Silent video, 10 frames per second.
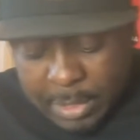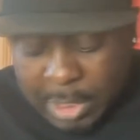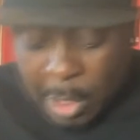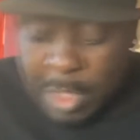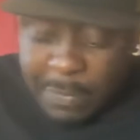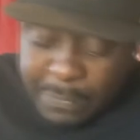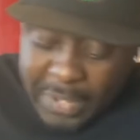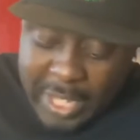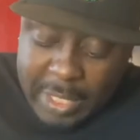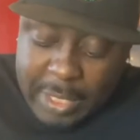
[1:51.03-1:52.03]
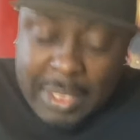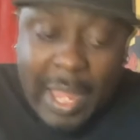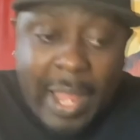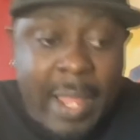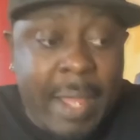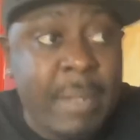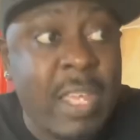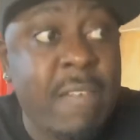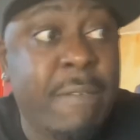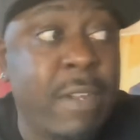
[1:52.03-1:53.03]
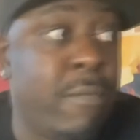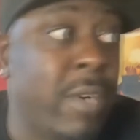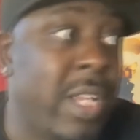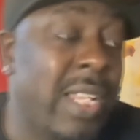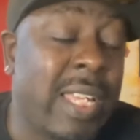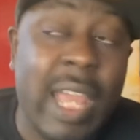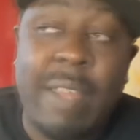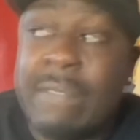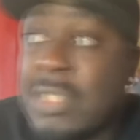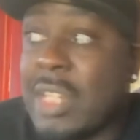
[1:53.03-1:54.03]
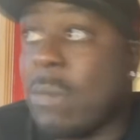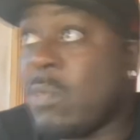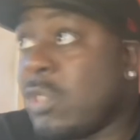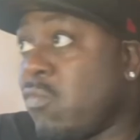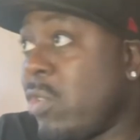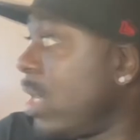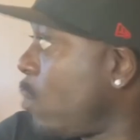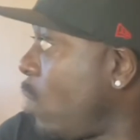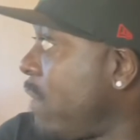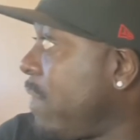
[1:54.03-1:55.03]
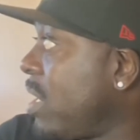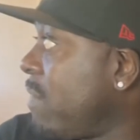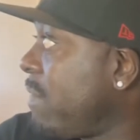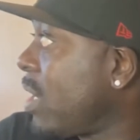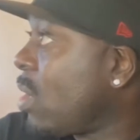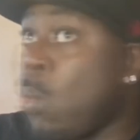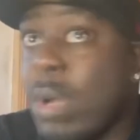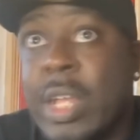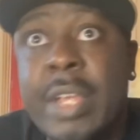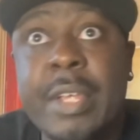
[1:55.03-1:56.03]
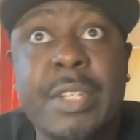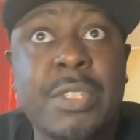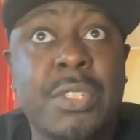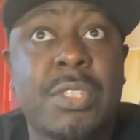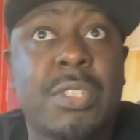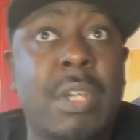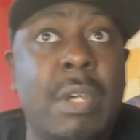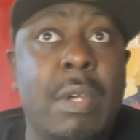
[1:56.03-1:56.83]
The only thing that um, E3 really gave us that was really worth anything is